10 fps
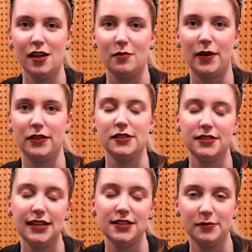But those
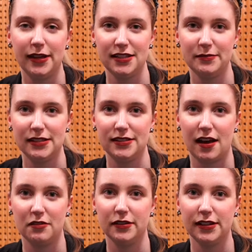teaching placements
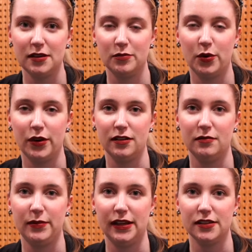are really
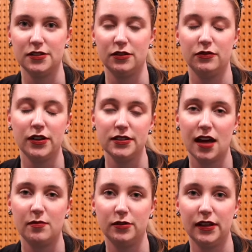important because your first
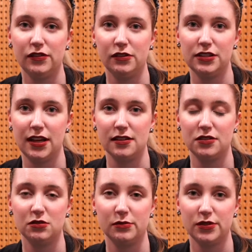couple give you a
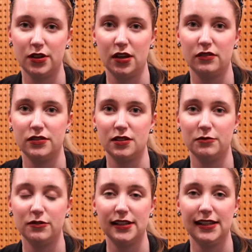chance to observe
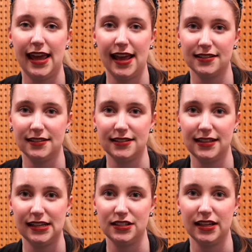some really excellent
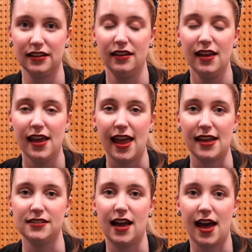teaching
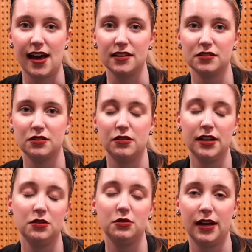and to ask
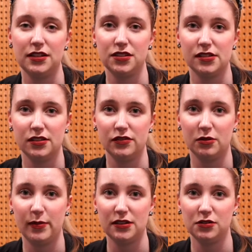critical questions of
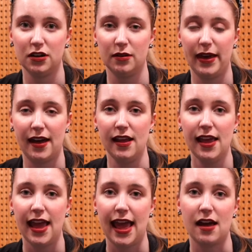your mentor about
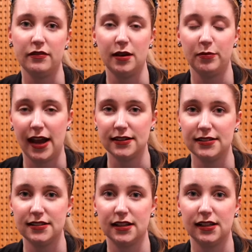how their
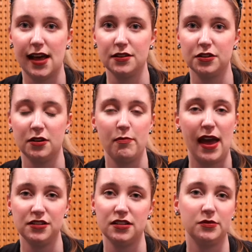practice in the classroom
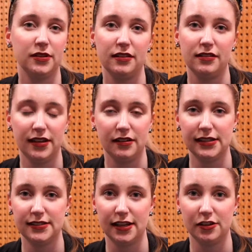matches with the
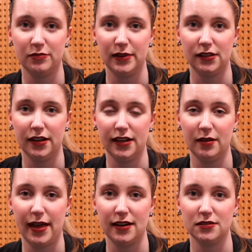theories that you've been learning
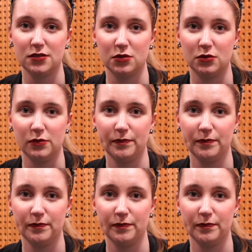about in school.